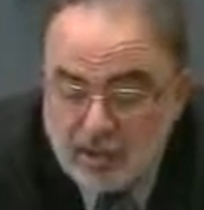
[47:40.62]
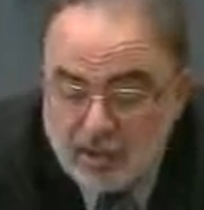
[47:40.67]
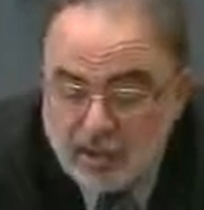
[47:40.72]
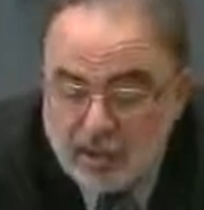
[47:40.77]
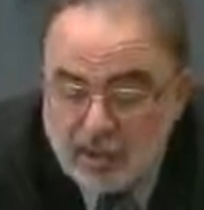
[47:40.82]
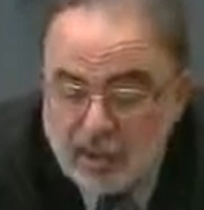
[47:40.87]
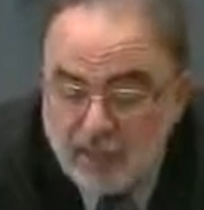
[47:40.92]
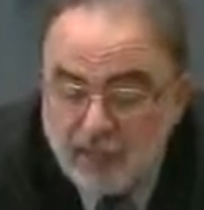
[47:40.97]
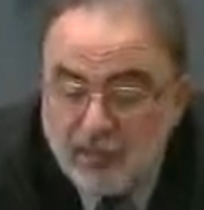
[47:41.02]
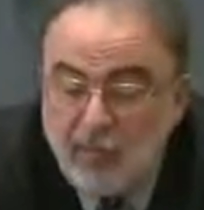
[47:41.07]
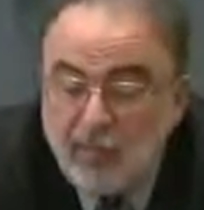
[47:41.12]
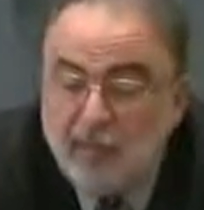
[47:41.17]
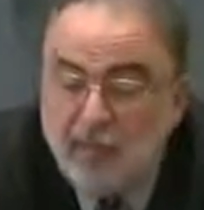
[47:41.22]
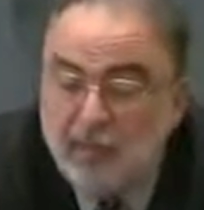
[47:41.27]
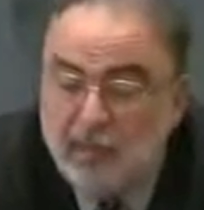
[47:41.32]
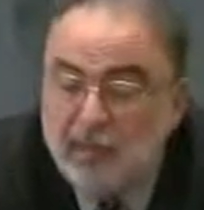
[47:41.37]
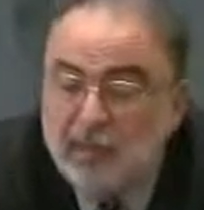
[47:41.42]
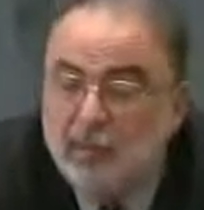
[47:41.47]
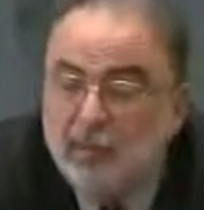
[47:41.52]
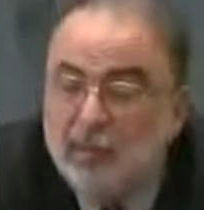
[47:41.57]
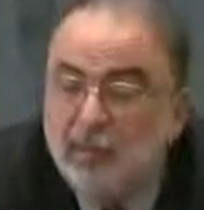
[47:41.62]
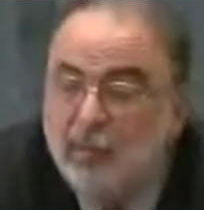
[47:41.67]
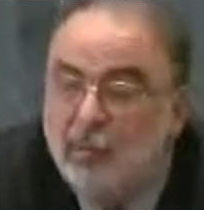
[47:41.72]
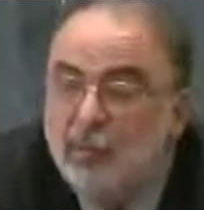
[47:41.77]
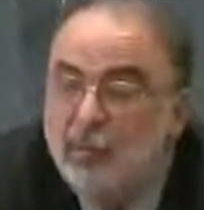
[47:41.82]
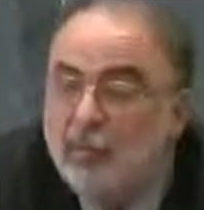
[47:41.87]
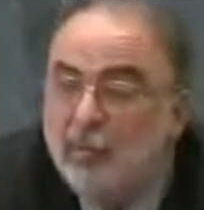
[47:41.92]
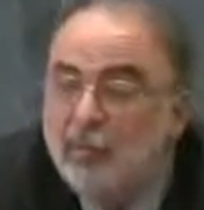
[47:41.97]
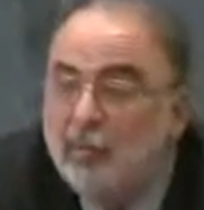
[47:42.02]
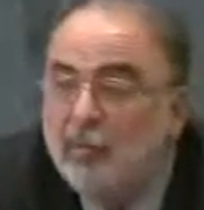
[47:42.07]
as if he
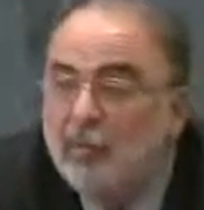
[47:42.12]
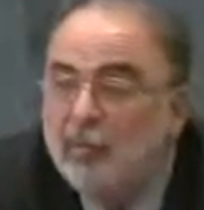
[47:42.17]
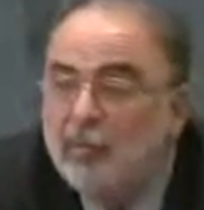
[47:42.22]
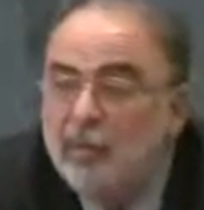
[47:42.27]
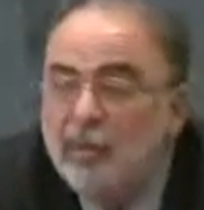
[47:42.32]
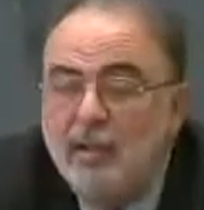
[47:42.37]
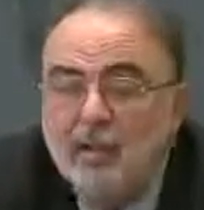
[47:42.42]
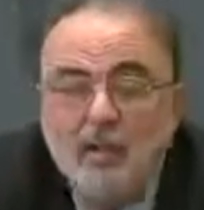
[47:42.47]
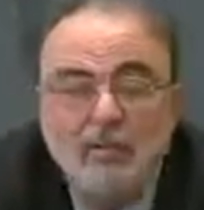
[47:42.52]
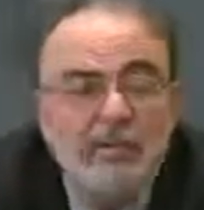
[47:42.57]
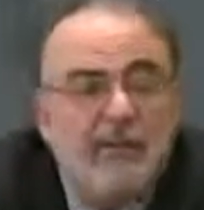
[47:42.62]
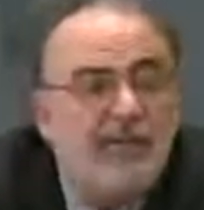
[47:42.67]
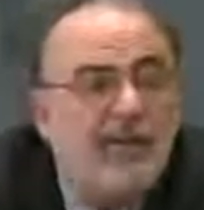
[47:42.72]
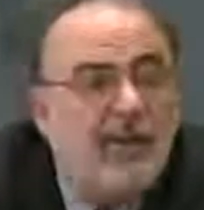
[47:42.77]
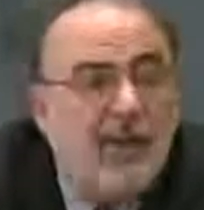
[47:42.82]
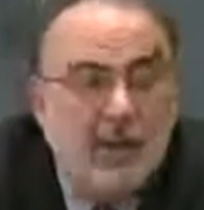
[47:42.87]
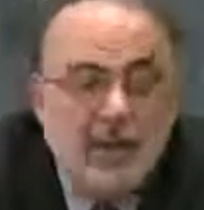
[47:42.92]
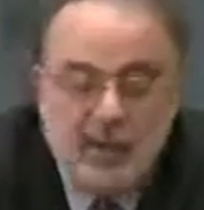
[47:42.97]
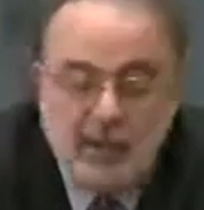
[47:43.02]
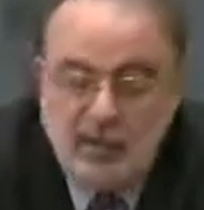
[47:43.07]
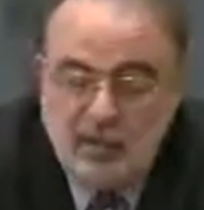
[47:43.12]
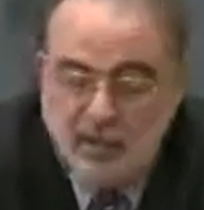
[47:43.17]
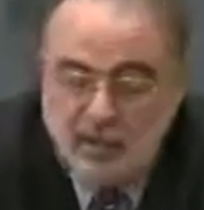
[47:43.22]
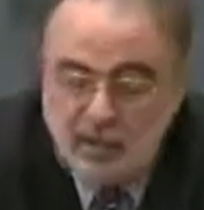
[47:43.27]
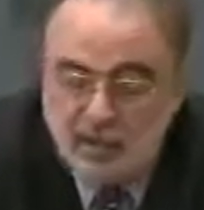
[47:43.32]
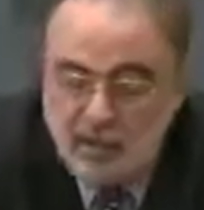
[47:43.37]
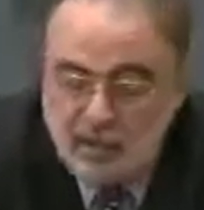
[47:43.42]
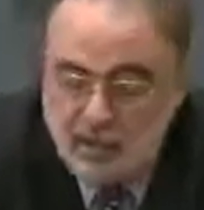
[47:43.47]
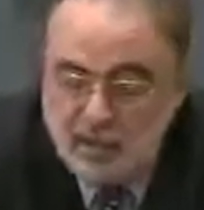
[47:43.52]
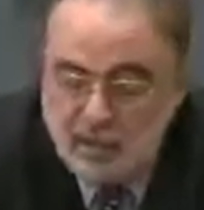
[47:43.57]
were part of a fair.
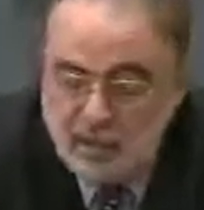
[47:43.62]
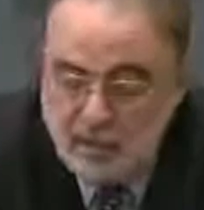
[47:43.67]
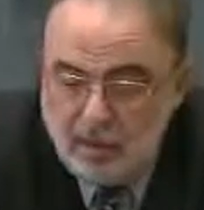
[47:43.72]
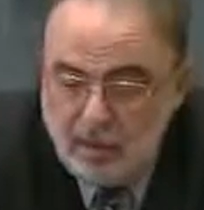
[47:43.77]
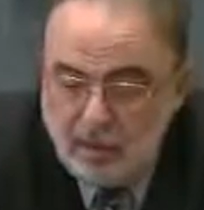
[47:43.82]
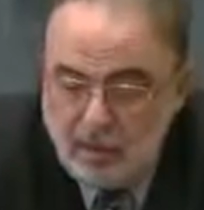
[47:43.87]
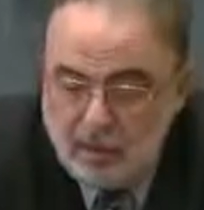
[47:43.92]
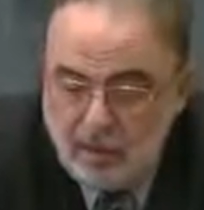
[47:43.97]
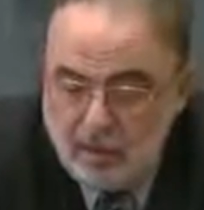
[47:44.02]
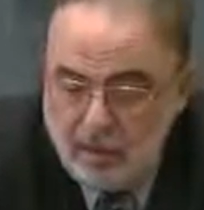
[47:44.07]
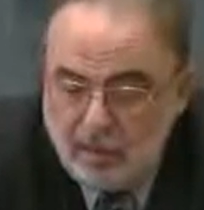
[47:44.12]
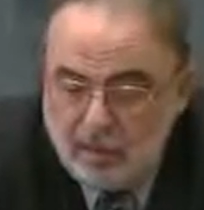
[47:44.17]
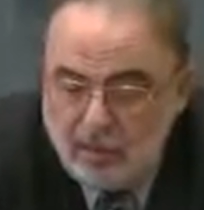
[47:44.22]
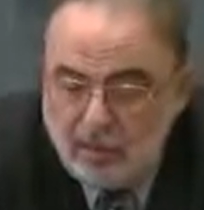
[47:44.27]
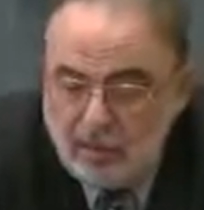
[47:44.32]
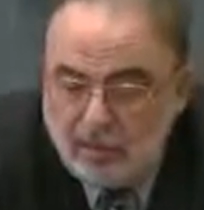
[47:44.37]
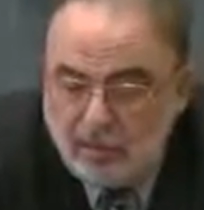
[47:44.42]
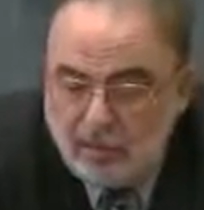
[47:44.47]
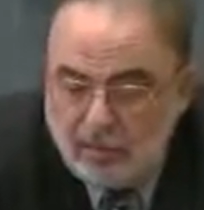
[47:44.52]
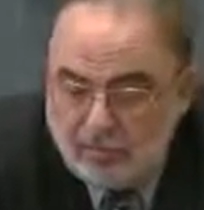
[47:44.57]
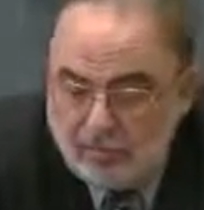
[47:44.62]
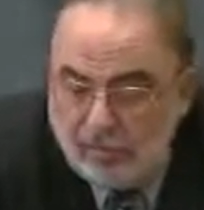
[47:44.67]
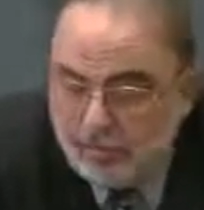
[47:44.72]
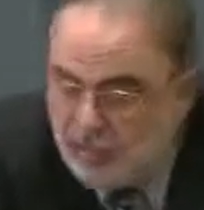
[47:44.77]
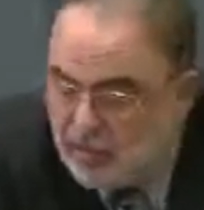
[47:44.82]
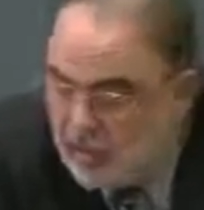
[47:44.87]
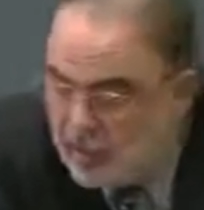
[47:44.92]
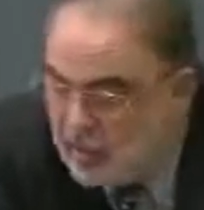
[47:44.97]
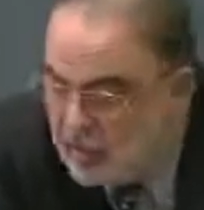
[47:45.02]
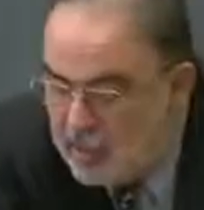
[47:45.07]
But to
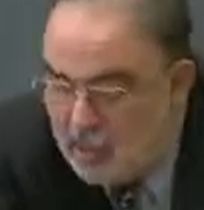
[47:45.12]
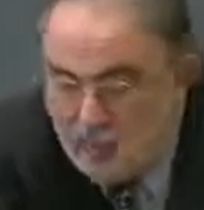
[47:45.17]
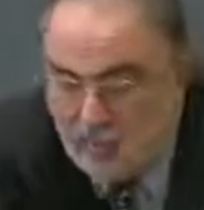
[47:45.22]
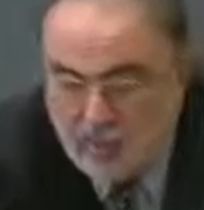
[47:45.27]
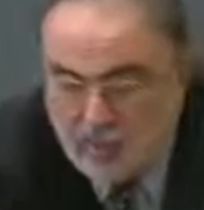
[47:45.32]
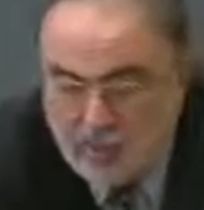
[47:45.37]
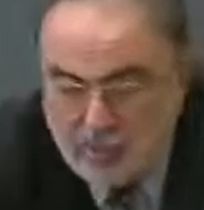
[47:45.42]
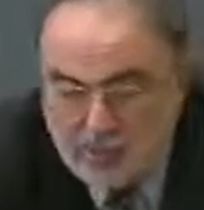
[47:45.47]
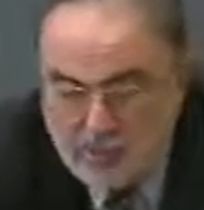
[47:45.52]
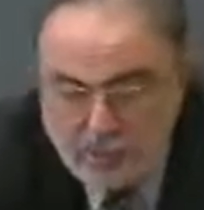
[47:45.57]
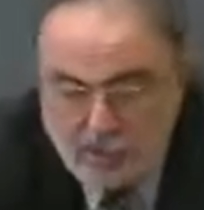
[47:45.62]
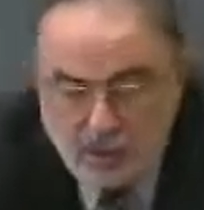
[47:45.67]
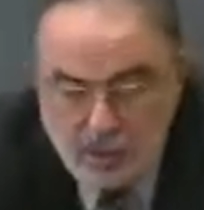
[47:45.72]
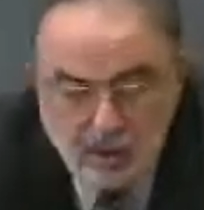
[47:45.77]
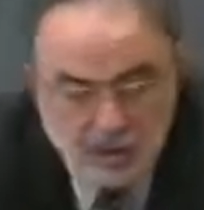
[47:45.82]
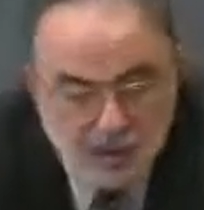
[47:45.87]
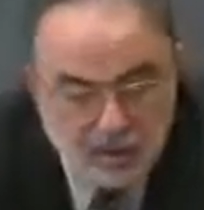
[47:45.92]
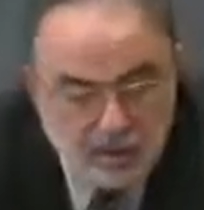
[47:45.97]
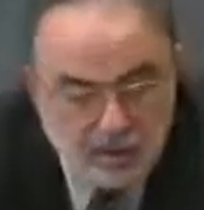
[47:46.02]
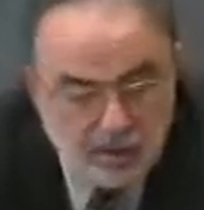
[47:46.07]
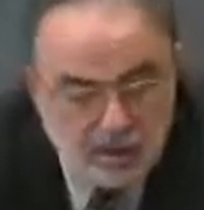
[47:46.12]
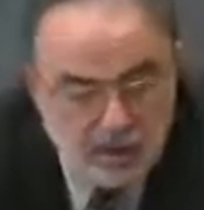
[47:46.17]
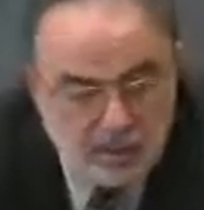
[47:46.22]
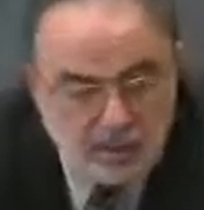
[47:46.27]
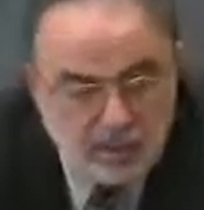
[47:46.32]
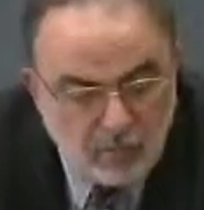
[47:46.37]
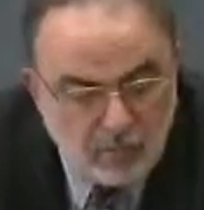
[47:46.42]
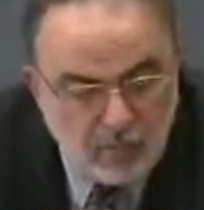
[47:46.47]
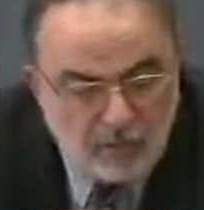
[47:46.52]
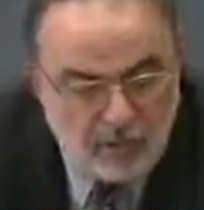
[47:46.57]
me, the most
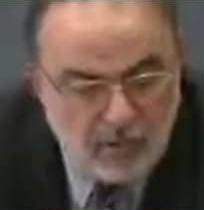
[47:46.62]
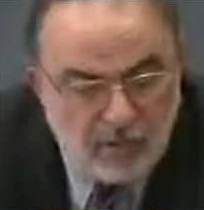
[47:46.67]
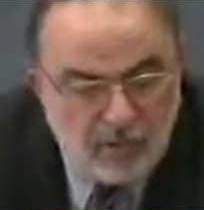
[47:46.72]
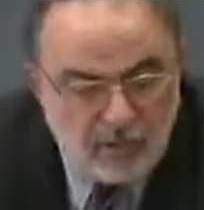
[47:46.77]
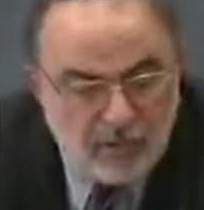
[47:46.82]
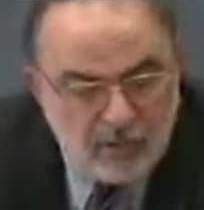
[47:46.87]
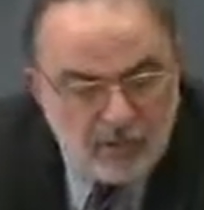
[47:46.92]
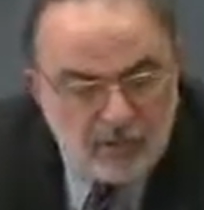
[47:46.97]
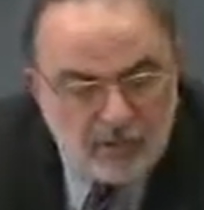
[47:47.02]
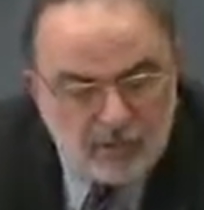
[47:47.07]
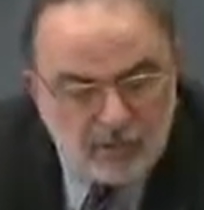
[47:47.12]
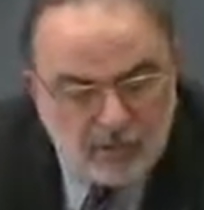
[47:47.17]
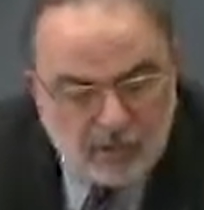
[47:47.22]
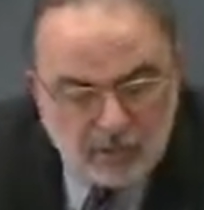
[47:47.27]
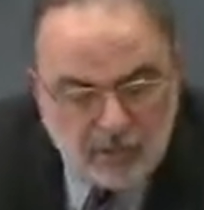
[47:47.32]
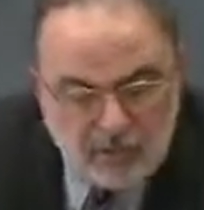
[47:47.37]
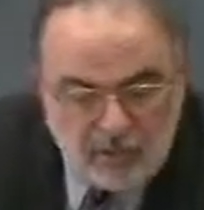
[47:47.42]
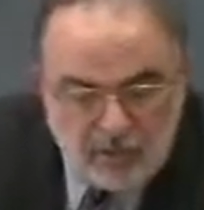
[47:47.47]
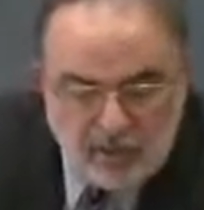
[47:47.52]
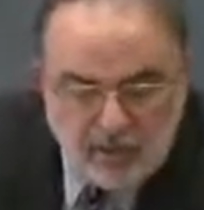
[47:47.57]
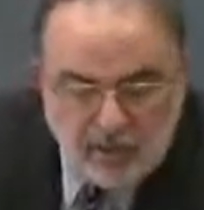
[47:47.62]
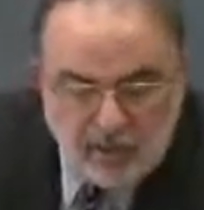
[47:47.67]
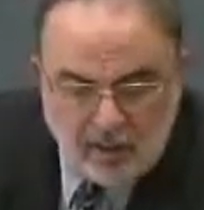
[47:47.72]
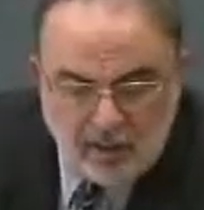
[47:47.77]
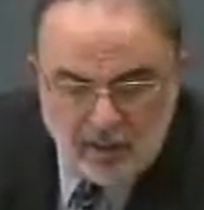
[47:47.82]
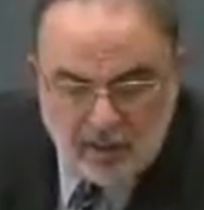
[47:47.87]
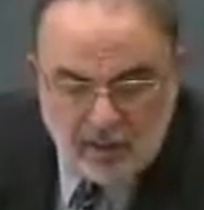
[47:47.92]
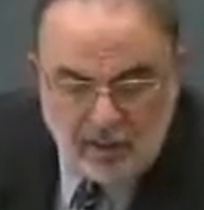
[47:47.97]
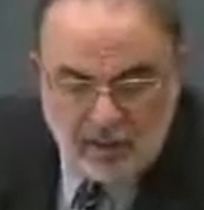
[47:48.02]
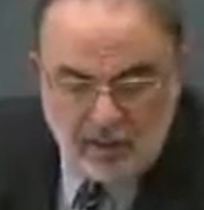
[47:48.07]
moving and interesting
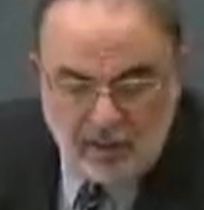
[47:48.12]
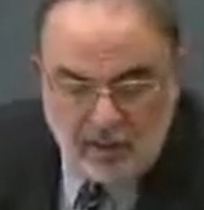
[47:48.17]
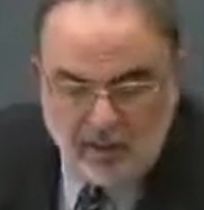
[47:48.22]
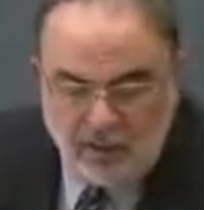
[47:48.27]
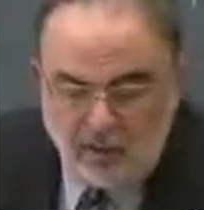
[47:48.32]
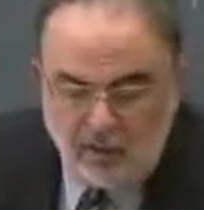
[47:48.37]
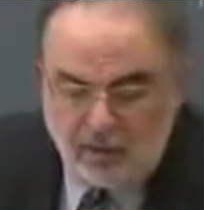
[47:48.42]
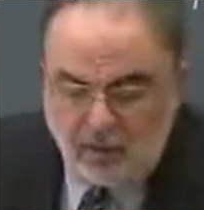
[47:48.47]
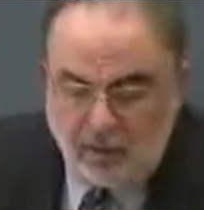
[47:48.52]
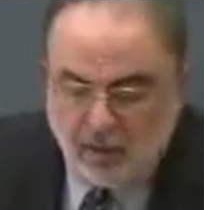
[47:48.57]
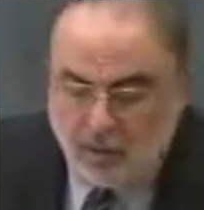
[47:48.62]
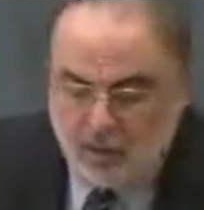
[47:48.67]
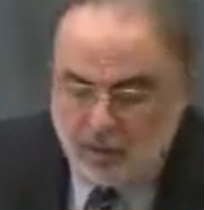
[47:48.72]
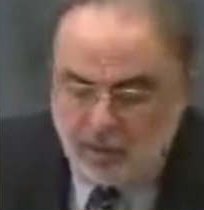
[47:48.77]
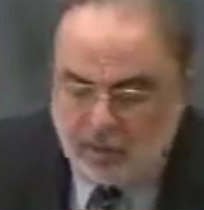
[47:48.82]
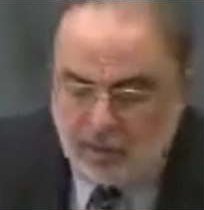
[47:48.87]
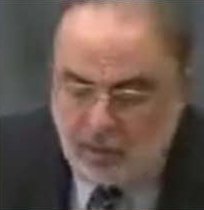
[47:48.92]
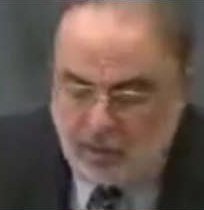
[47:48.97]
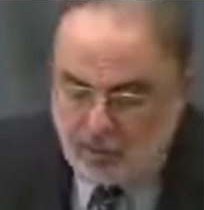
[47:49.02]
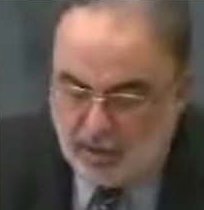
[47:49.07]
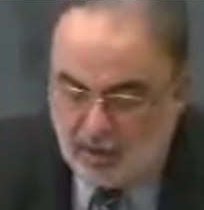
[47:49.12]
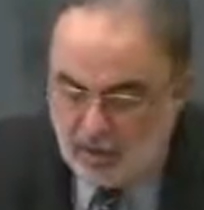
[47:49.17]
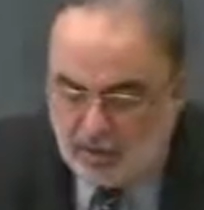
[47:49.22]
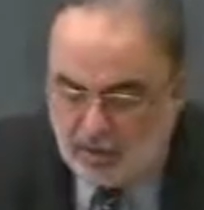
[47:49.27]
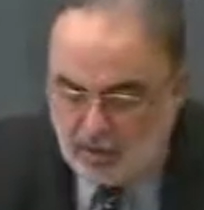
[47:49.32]
detail is that Don Quixote